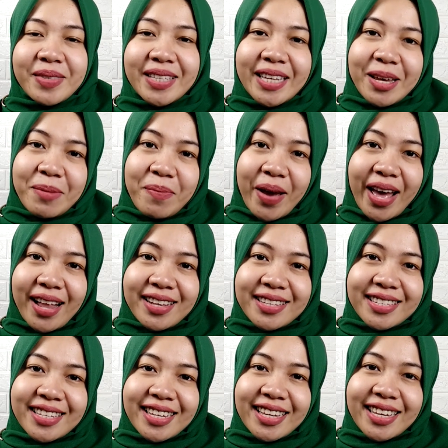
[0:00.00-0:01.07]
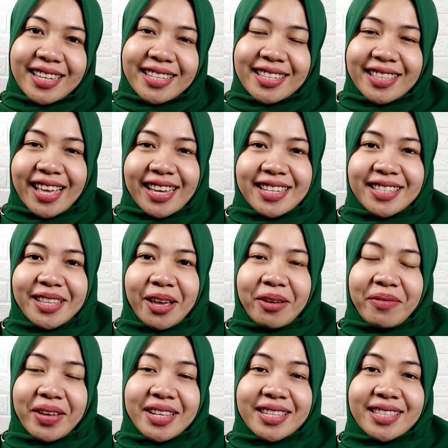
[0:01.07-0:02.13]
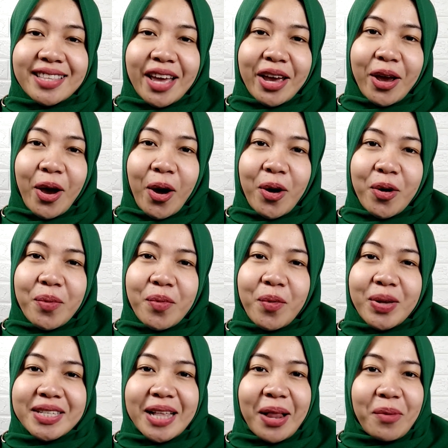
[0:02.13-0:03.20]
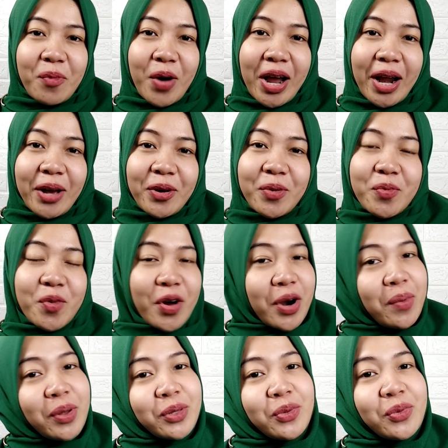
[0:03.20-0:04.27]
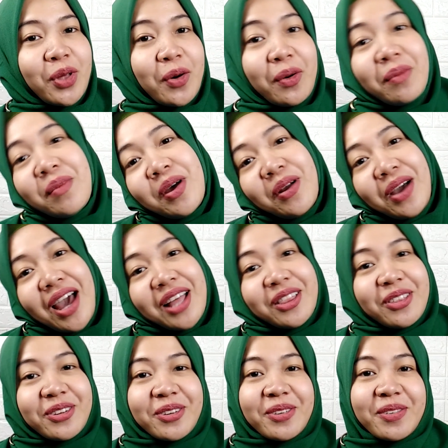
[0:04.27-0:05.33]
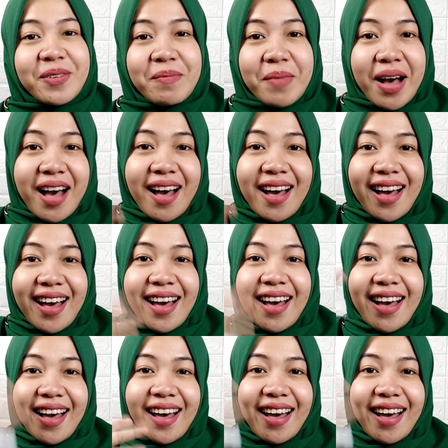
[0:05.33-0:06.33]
Keep healthy, stay safe and stay home. Wassalamualaikum warahmatullahi wabarakatuh. Bye.